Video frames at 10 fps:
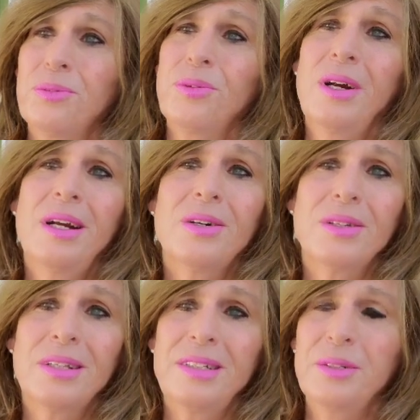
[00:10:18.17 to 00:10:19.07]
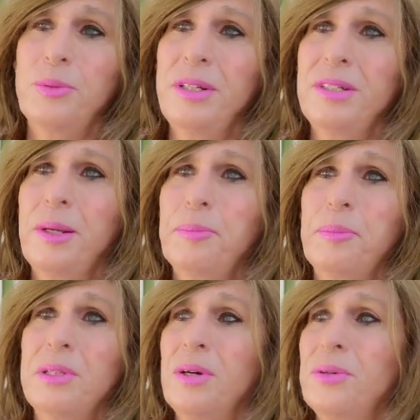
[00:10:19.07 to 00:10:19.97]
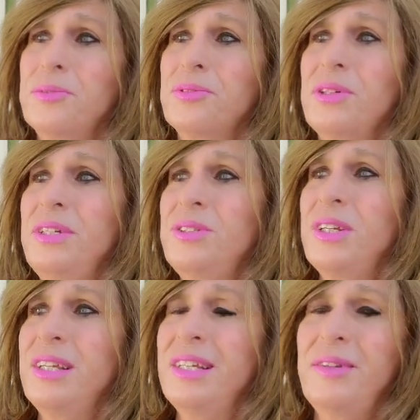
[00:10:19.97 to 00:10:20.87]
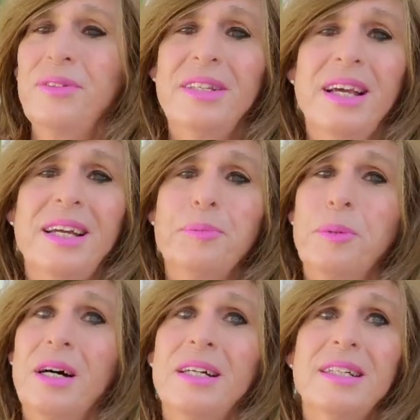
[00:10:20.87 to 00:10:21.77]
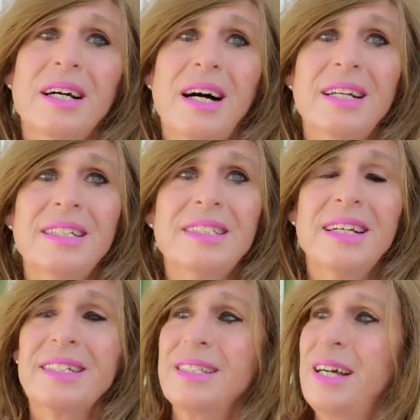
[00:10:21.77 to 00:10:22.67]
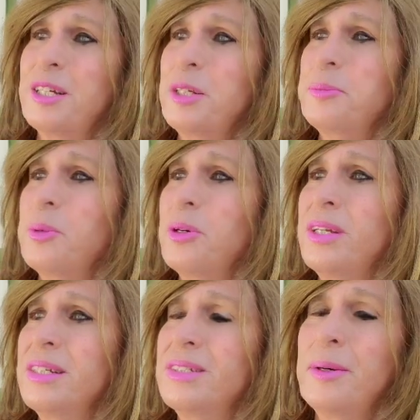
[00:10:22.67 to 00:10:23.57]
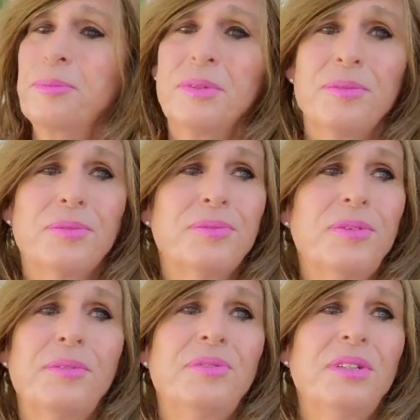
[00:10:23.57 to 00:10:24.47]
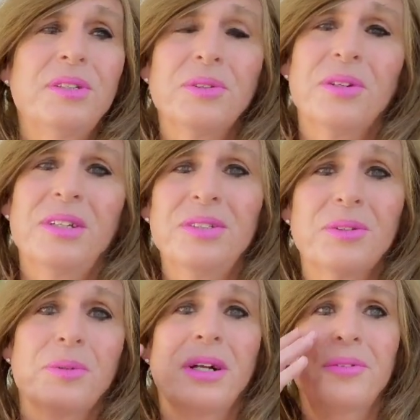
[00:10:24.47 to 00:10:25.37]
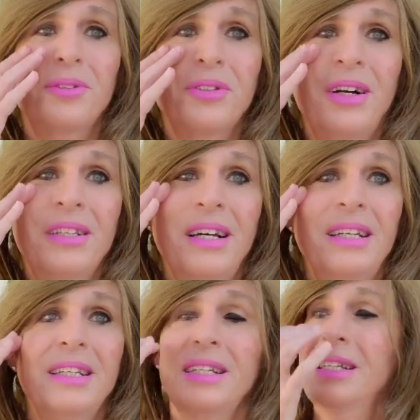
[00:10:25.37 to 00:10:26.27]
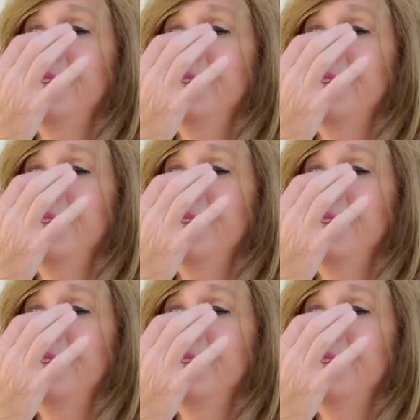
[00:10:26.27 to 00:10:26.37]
Rarely do we dip below freezing, and even then, by 9, 10 o'clock in the morning, it's up to 50 degrees or whatever. So I like it.